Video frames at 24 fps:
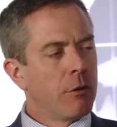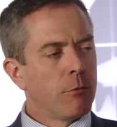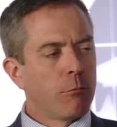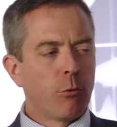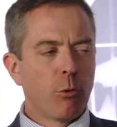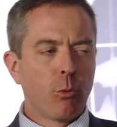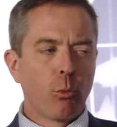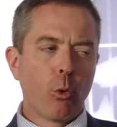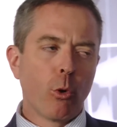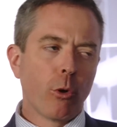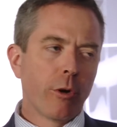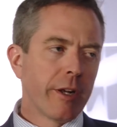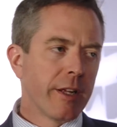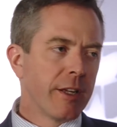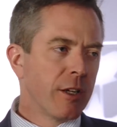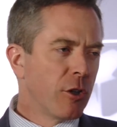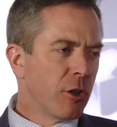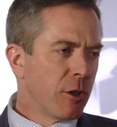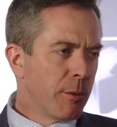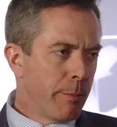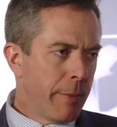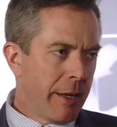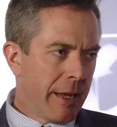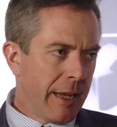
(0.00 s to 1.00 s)
rewarding
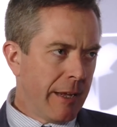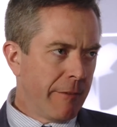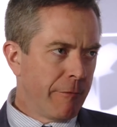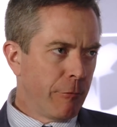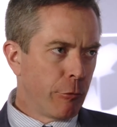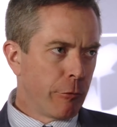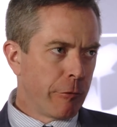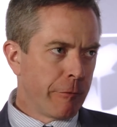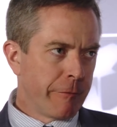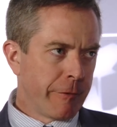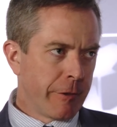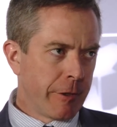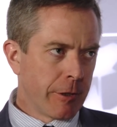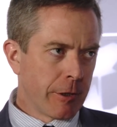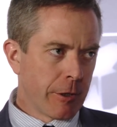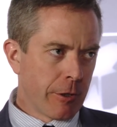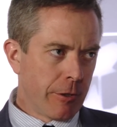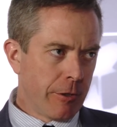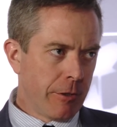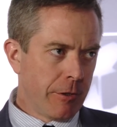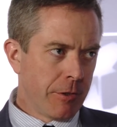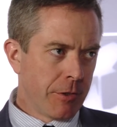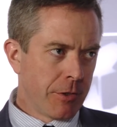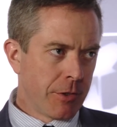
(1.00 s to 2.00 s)
good behavior if it
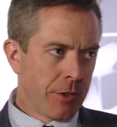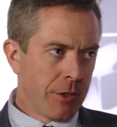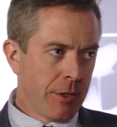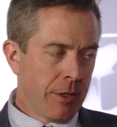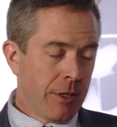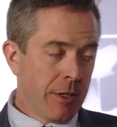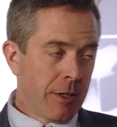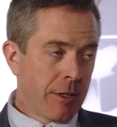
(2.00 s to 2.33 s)
occurs.